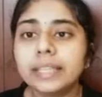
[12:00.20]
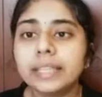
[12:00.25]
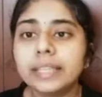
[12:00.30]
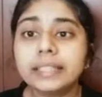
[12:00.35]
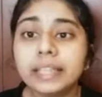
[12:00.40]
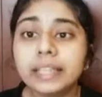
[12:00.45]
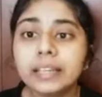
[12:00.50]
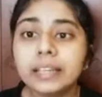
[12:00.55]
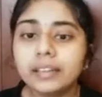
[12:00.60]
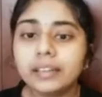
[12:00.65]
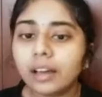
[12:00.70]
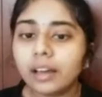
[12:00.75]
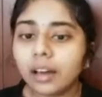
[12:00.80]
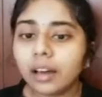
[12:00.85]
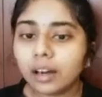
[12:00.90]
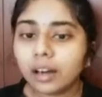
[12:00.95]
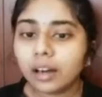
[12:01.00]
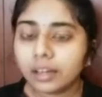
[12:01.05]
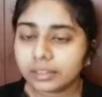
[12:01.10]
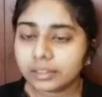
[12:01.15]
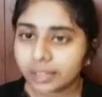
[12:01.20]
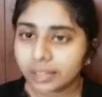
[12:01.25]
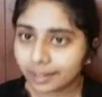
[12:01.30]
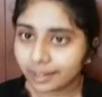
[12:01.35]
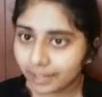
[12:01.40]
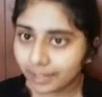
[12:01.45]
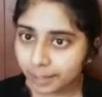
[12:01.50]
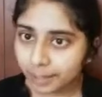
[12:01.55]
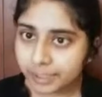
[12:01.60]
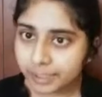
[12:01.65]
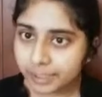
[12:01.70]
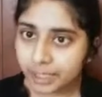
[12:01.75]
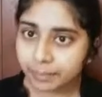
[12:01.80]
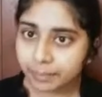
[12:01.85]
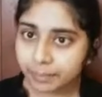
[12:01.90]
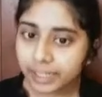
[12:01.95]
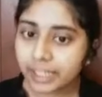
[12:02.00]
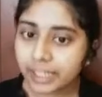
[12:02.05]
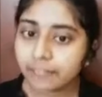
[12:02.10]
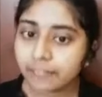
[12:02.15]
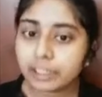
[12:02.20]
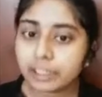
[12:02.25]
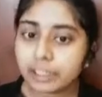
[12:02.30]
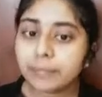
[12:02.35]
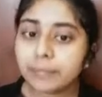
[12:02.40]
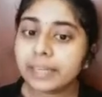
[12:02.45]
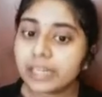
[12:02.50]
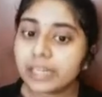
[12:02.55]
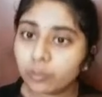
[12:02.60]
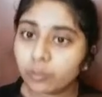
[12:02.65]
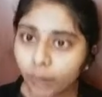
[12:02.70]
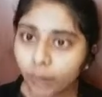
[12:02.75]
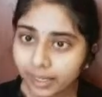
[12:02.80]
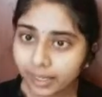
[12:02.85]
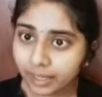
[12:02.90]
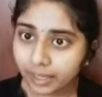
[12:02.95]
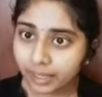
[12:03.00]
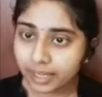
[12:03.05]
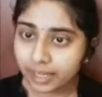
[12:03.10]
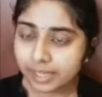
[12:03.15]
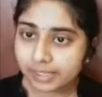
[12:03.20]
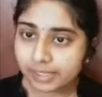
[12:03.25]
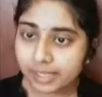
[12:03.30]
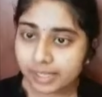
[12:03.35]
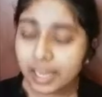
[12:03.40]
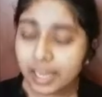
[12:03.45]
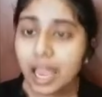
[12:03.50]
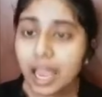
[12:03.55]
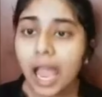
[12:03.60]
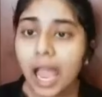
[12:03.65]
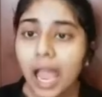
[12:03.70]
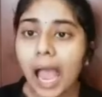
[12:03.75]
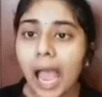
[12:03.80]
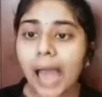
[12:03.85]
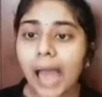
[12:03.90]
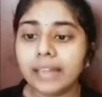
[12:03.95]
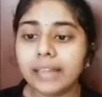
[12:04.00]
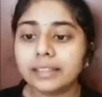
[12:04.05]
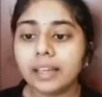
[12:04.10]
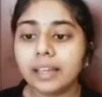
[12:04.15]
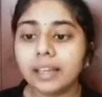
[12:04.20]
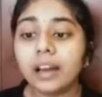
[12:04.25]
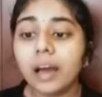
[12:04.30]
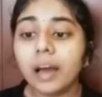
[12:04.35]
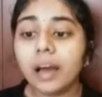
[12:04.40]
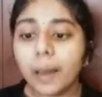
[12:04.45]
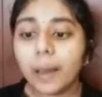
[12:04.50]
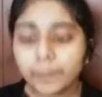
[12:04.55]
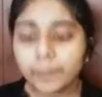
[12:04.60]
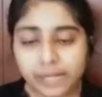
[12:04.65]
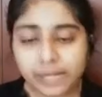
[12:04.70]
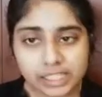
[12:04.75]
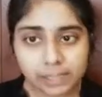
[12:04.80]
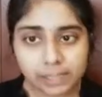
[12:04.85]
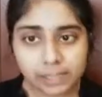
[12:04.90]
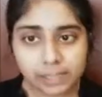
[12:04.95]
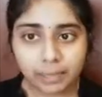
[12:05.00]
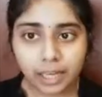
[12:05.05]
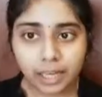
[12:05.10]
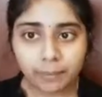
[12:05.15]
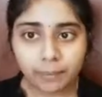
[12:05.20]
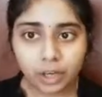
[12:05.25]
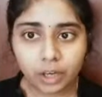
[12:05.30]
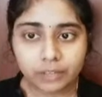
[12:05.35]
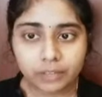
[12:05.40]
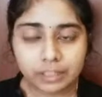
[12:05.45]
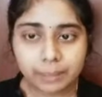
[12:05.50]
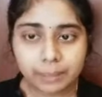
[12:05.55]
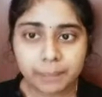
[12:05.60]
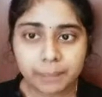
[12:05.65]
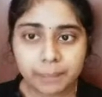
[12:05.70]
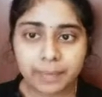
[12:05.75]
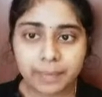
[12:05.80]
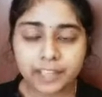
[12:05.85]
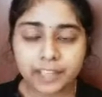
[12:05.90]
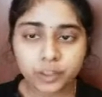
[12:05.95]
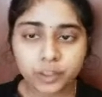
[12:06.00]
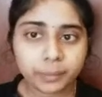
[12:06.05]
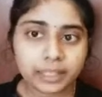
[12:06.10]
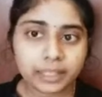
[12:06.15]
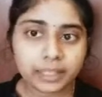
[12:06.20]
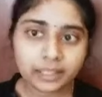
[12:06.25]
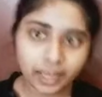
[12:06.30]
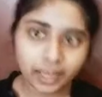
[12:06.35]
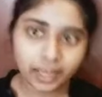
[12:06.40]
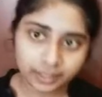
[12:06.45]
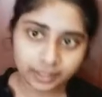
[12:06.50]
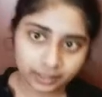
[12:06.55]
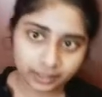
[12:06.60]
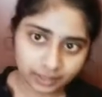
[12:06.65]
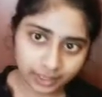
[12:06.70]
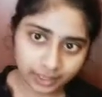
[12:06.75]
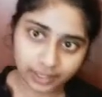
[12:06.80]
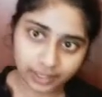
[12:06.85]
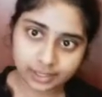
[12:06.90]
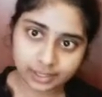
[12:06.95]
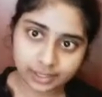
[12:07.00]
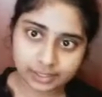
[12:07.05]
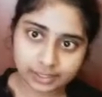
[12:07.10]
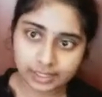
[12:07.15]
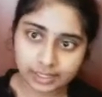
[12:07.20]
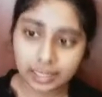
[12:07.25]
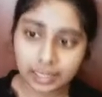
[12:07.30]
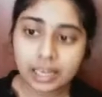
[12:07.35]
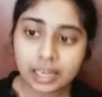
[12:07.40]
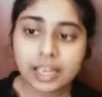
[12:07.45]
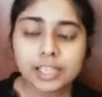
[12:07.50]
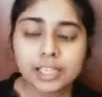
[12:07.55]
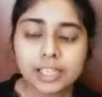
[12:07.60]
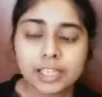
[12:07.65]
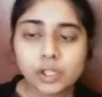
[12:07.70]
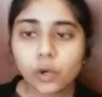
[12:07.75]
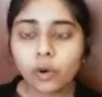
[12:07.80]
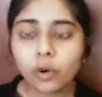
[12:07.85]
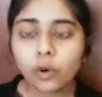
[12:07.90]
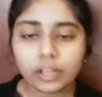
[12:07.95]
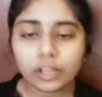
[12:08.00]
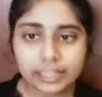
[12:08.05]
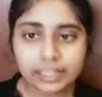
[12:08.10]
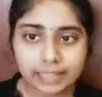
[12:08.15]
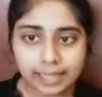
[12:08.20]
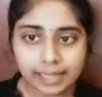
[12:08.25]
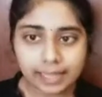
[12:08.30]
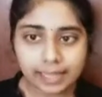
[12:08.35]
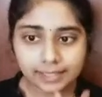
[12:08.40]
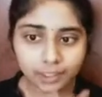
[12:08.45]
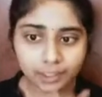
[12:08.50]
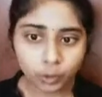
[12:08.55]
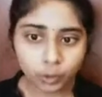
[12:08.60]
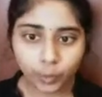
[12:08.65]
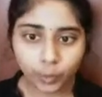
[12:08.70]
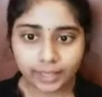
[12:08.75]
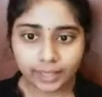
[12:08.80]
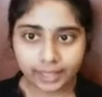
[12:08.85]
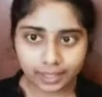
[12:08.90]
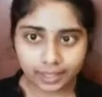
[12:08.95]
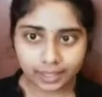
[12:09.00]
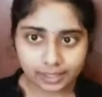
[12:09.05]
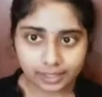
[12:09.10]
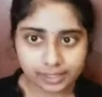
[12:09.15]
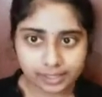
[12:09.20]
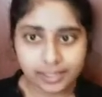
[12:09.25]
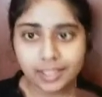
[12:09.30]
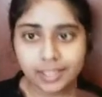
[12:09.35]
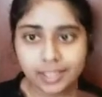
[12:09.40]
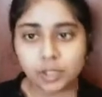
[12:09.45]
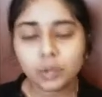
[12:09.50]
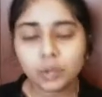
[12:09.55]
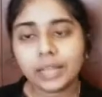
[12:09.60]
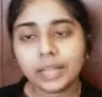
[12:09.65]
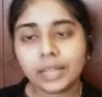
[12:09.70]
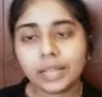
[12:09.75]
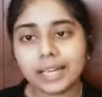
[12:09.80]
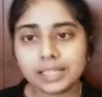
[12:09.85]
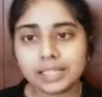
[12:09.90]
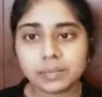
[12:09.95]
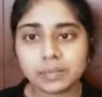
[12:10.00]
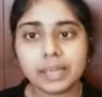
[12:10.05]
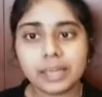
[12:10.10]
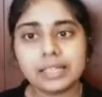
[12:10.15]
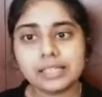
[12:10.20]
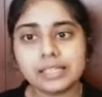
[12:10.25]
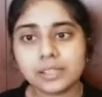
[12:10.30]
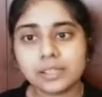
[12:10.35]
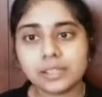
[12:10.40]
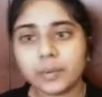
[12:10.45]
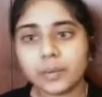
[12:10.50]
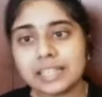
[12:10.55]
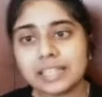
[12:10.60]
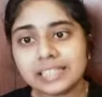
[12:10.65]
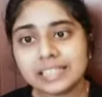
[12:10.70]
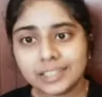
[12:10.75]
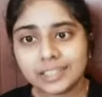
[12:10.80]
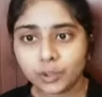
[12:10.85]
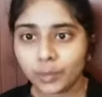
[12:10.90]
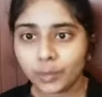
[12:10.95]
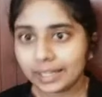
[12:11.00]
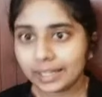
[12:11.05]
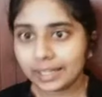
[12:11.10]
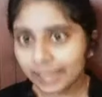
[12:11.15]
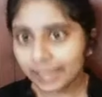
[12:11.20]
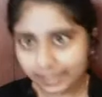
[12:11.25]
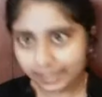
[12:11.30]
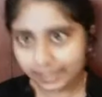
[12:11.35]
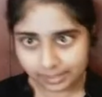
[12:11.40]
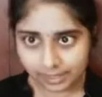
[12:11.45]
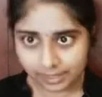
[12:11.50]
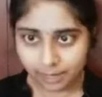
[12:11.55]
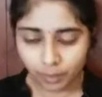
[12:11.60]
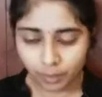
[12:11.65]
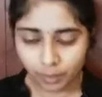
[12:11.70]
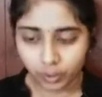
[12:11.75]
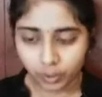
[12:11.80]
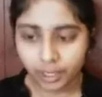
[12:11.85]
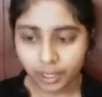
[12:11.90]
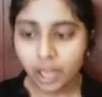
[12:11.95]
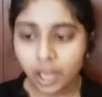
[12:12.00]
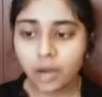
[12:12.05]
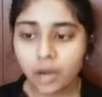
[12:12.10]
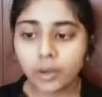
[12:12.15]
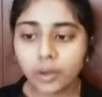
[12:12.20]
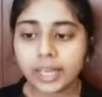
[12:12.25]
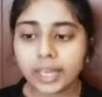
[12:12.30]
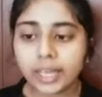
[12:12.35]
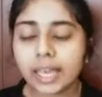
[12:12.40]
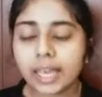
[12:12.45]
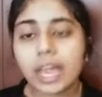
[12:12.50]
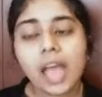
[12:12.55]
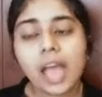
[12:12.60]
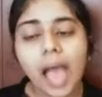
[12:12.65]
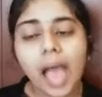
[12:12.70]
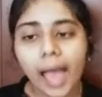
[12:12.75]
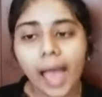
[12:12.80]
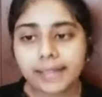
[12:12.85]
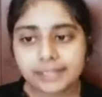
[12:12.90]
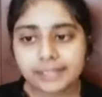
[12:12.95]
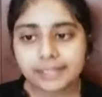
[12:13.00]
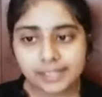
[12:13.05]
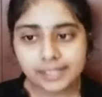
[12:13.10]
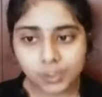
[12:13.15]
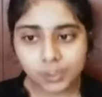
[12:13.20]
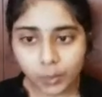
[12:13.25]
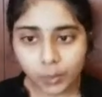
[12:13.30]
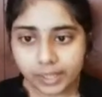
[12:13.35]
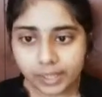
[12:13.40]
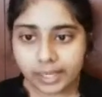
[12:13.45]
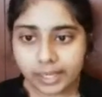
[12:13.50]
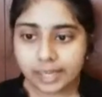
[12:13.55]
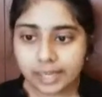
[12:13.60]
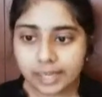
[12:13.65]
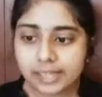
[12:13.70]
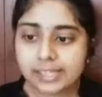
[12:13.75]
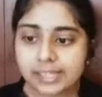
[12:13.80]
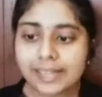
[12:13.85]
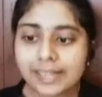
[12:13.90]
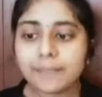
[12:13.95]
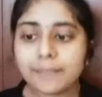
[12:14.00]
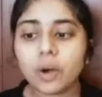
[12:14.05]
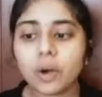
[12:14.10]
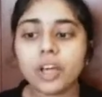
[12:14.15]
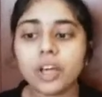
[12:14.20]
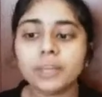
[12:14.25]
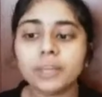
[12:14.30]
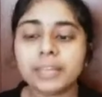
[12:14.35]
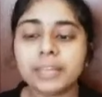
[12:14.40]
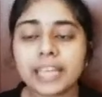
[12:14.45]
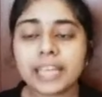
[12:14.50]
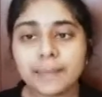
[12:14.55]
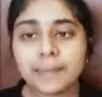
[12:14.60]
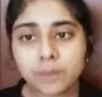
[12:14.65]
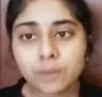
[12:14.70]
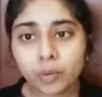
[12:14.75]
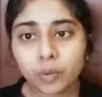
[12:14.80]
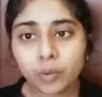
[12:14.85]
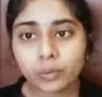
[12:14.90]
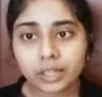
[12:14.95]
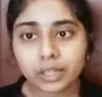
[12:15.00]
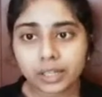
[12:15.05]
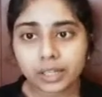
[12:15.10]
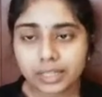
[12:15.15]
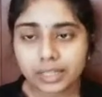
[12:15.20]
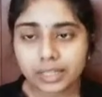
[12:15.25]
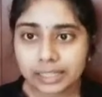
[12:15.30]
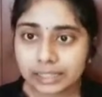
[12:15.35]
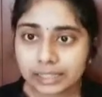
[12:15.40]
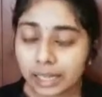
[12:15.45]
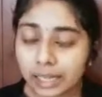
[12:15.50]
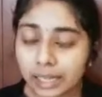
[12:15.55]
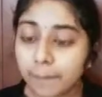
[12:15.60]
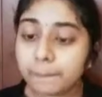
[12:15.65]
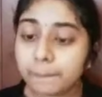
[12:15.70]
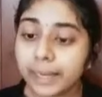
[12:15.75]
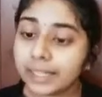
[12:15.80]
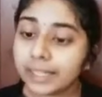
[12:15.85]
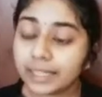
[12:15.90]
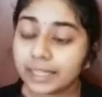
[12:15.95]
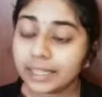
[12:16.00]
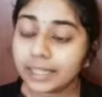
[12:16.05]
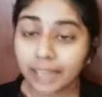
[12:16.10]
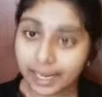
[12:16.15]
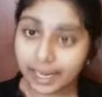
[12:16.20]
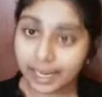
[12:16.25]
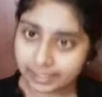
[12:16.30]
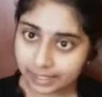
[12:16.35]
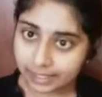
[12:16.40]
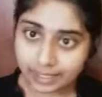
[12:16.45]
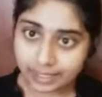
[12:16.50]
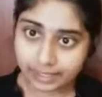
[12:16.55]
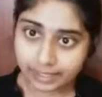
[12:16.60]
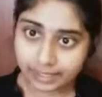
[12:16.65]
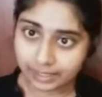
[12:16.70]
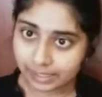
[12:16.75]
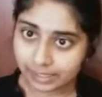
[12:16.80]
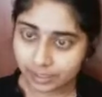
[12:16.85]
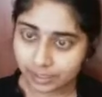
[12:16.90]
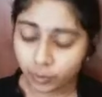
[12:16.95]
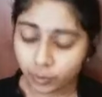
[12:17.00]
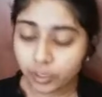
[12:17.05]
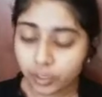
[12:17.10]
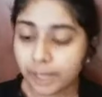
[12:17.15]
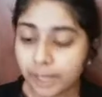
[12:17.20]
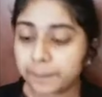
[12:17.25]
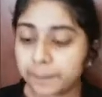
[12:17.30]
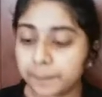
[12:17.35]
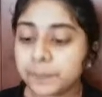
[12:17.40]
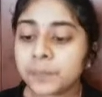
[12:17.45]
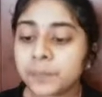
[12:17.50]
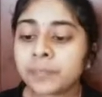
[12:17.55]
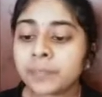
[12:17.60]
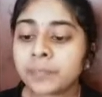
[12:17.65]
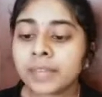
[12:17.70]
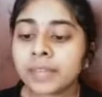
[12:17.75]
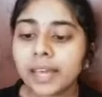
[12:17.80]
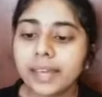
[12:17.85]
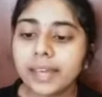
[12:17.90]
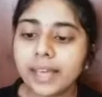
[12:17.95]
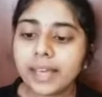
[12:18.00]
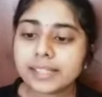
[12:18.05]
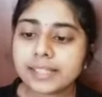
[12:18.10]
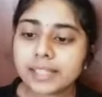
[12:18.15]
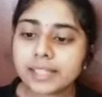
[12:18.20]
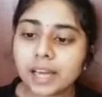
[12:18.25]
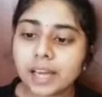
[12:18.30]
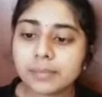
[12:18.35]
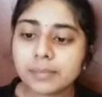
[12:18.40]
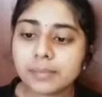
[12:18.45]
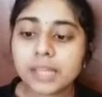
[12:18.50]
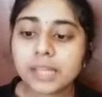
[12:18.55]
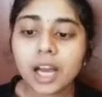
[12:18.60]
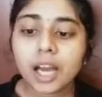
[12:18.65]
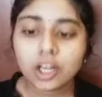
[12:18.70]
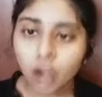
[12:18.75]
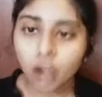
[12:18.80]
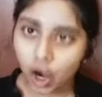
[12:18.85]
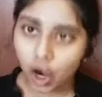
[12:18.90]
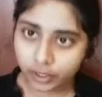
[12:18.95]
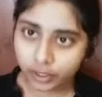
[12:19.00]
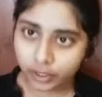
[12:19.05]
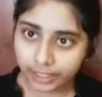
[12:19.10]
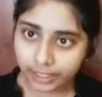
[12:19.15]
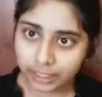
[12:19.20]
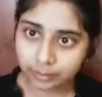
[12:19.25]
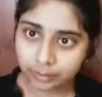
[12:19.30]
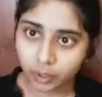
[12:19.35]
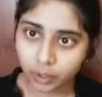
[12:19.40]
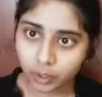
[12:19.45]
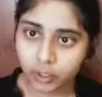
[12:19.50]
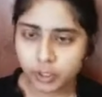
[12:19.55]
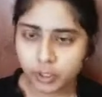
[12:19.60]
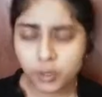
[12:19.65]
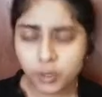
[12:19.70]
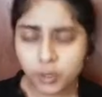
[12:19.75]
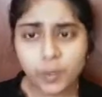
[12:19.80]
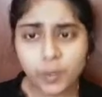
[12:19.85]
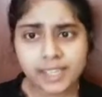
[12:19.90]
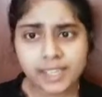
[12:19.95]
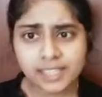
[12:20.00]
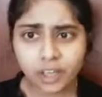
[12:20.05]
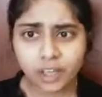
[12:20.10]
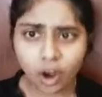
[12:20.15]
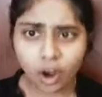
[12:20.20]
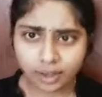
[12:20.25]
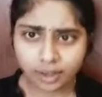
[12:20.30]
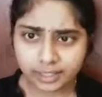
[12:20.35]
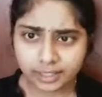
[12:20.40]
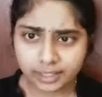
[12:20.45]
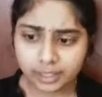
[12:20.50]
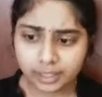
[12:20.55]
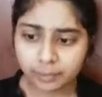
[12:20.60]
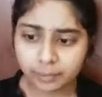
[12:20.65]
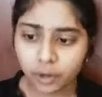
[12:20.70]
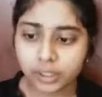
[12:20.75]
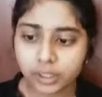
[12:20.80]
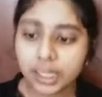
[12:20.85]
till the redemption period will be in one currency, and the principal amount will be paid to me in another currency. So it has a dual currency, so that is why it is known as dual currency bond. Okay, and this dual currency bond became popular in the mid 1980s. Okay, next comes cocktail bond. So what is a cocktail bond?